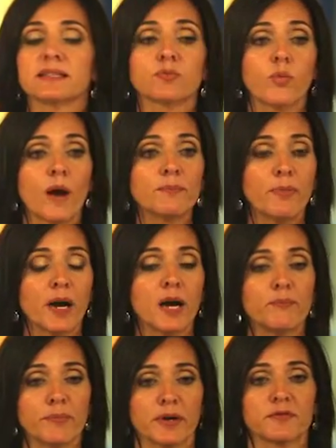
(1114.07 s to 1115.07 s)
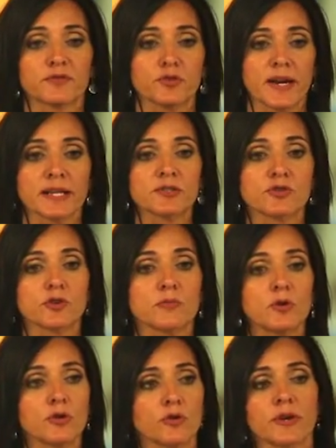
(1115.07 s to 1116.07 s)
It's 1 pump of
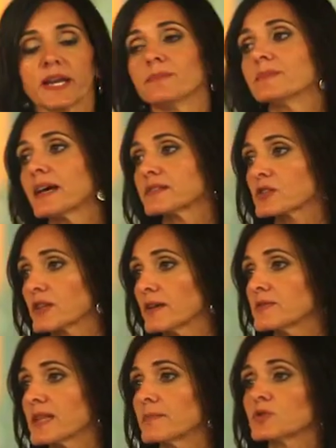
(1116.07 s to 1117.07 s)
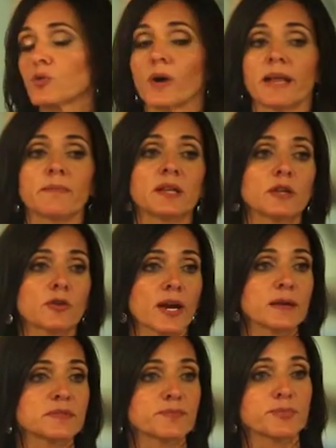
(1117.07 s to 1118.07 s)
transdermal cream that gives them 20
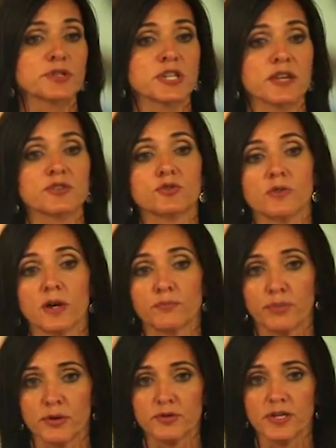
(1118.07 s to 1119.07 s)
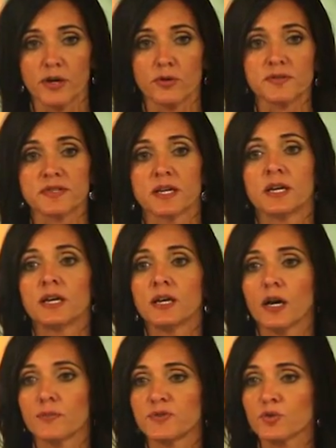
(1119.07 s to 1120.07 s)
milligrams of progesterone per dose
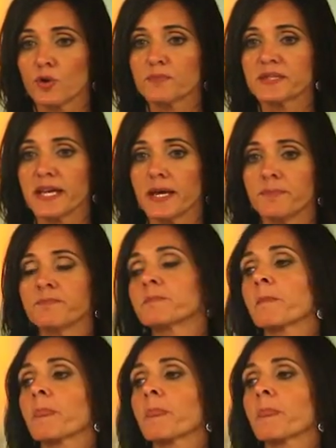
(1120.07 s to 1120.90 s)
absorbed in.